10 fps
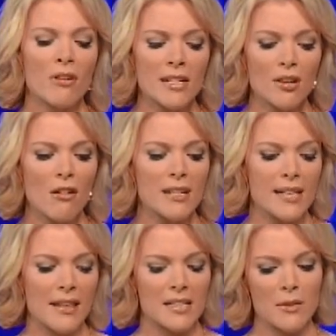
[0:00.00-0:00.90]
The critics are
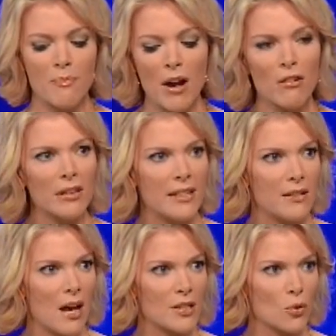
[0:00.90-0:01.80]
already saying this. The
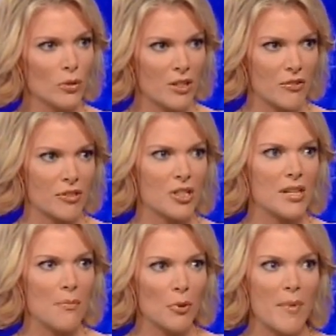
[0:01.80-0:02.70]
Maryland school district
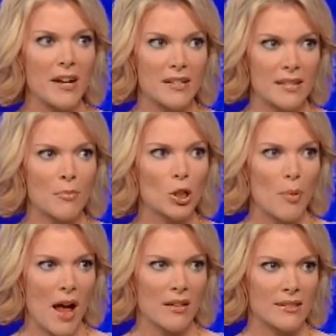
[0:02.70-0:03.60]
just implemented a
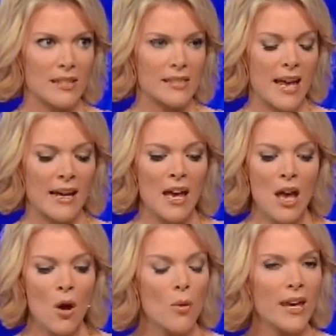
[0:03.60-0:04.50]
similar policy saying
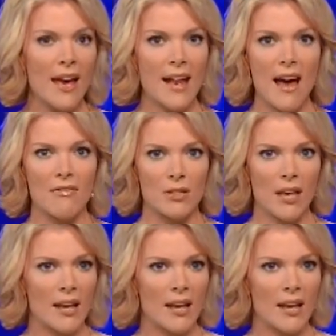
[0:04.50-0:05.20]
we can't have this.